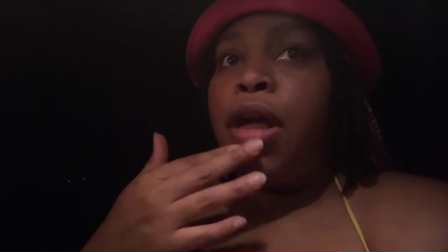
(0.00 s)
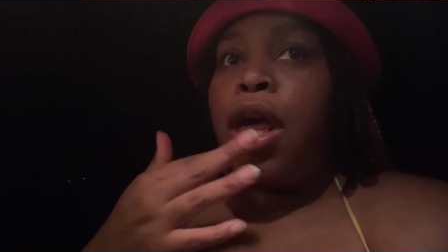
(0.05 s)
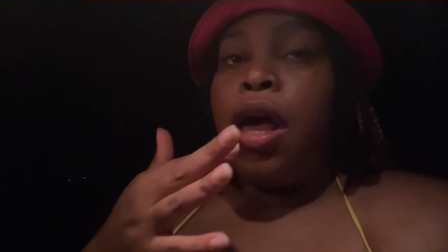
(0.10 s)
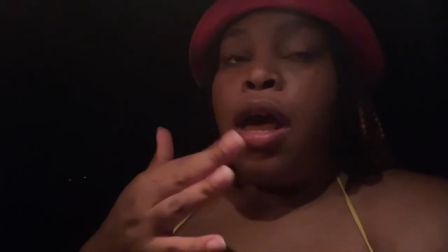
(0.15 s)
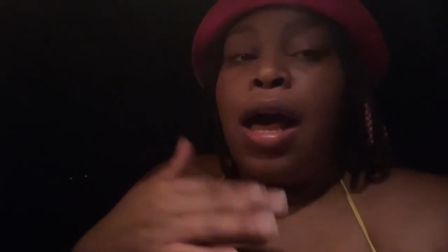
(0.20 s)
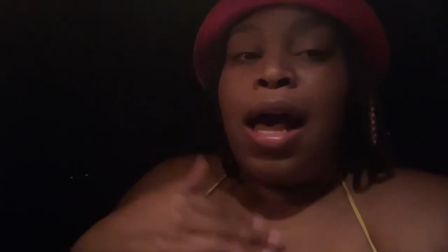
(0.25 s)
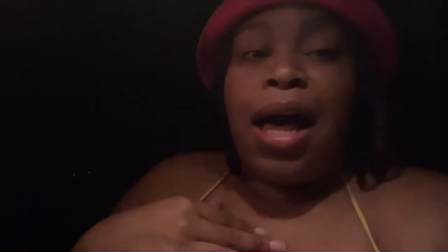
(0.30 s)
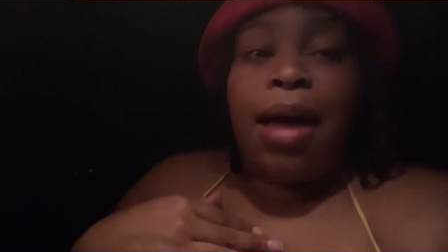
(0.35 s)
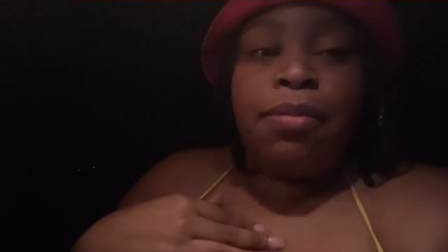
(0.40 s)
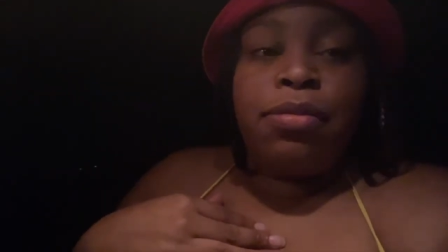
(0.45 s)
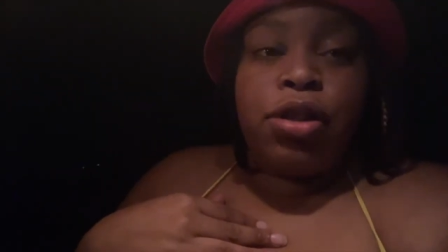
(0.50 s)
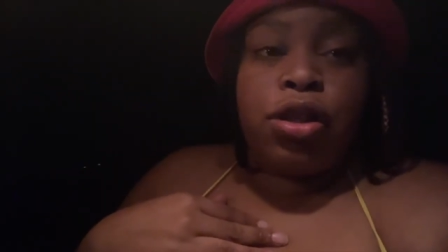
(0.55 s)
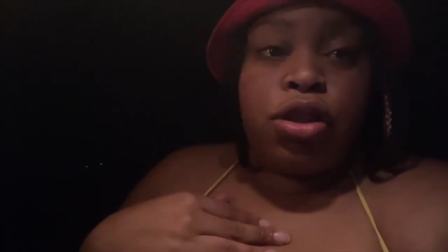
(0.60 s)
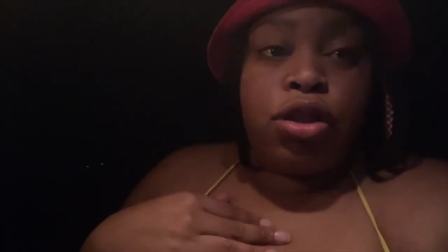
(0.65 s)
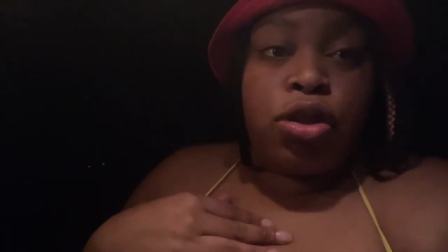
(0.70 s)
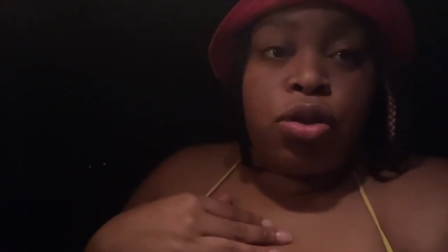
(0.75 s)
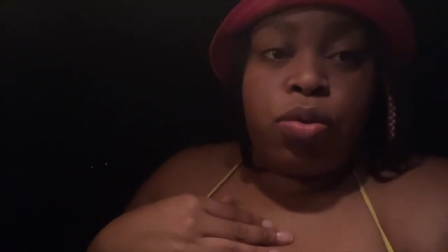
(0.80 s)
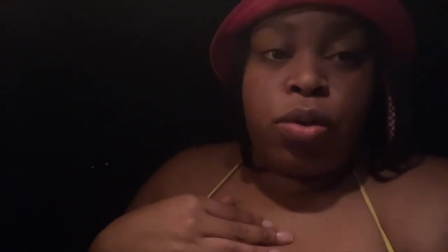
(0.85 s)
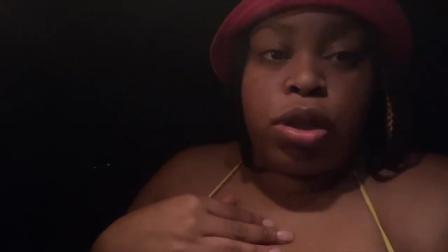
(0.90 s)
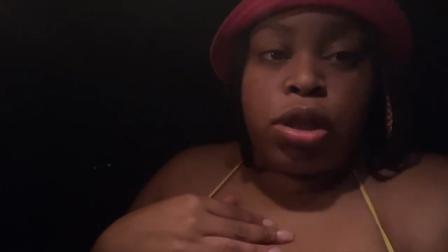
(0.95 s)
I'm just
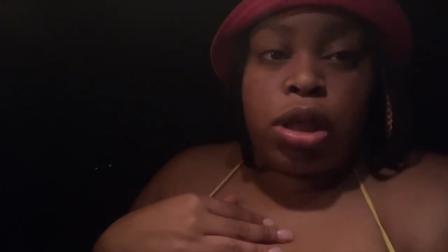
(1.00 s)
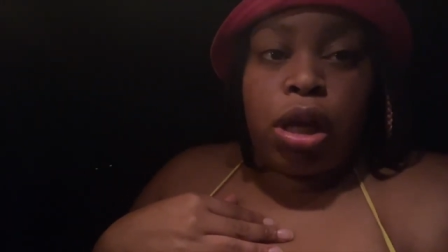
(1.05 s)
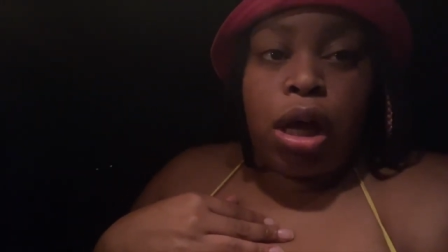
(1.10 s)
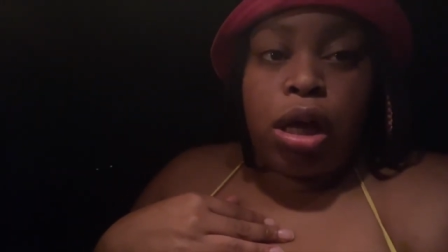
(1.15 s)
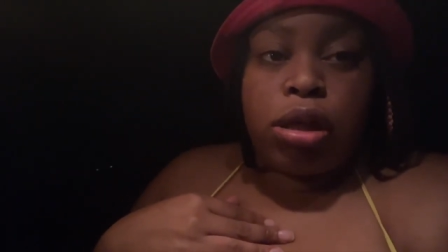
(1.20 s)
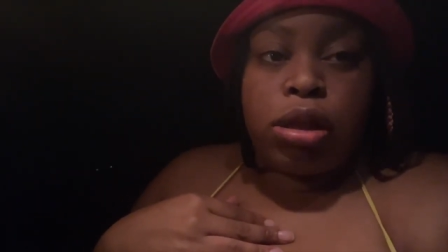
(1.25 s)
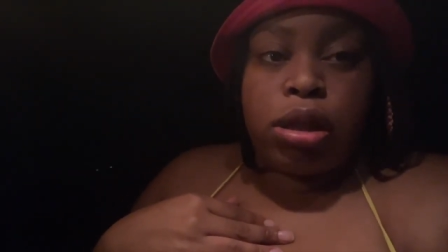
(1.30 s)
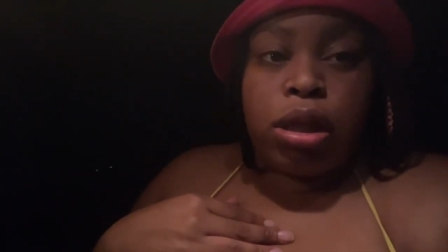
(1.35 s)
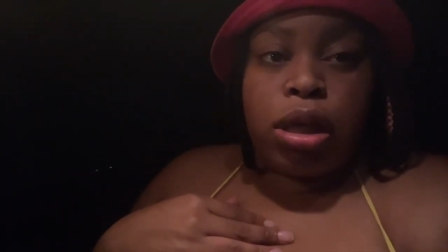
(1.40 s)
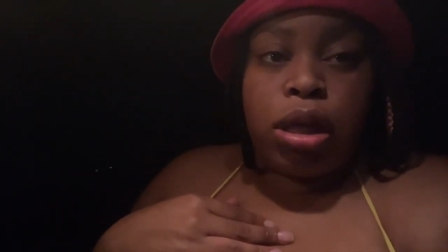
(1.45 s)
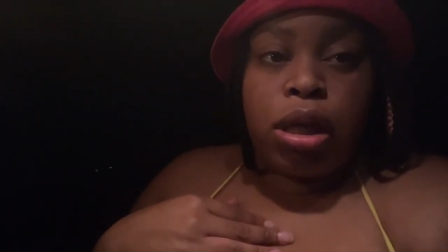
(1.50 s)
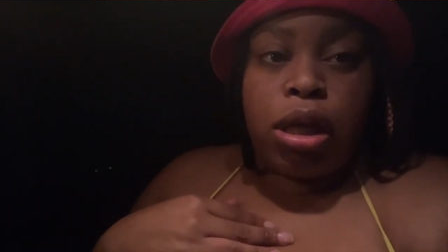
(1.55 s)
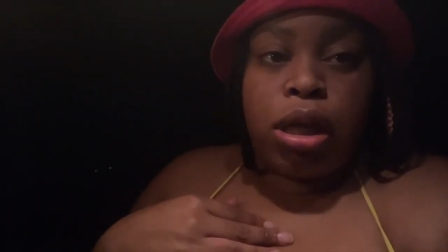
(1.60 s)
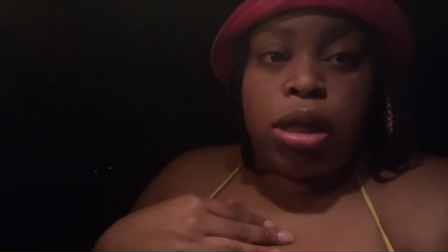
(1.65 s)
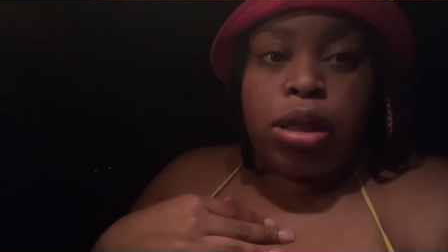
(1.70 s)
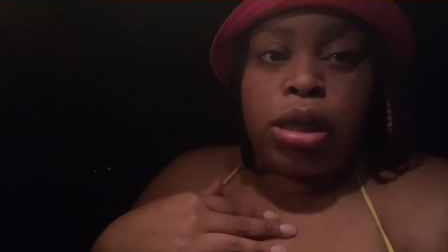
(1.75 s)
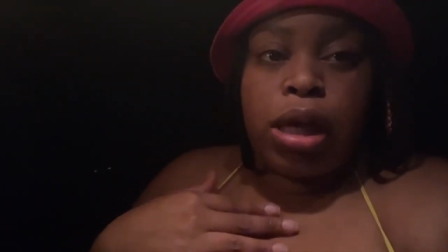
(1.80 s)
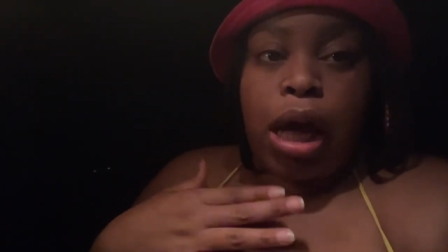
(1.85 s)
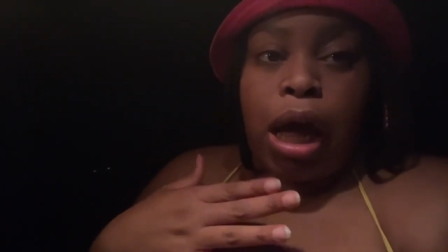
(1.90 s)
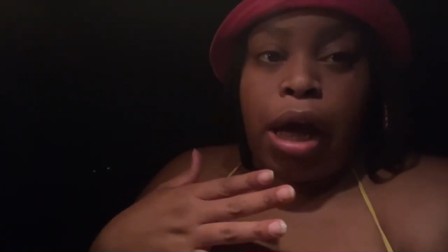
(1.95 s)
too exhausted
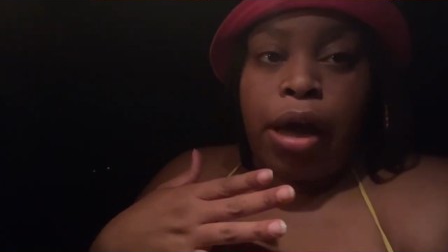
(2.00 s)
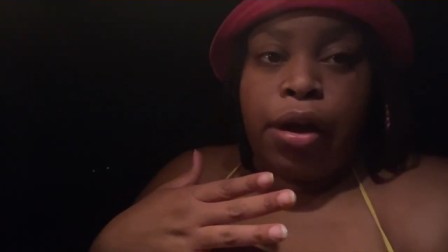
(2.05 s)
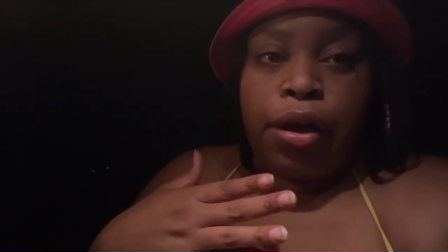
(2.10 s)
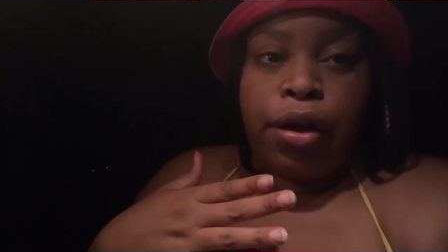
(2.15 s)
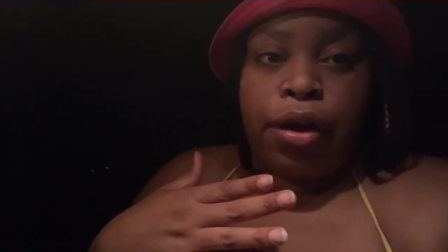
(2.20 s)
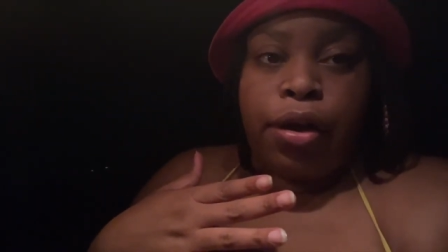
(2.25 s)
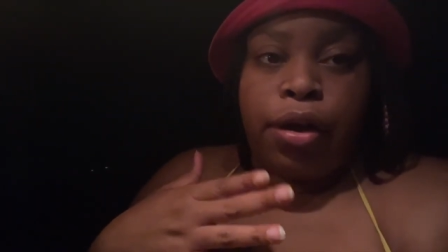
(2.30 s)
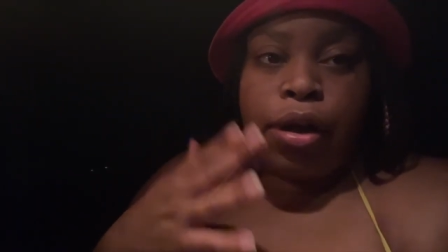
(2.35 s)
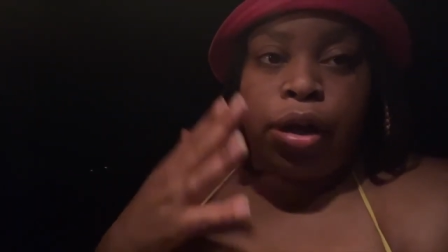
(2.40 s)
and tired,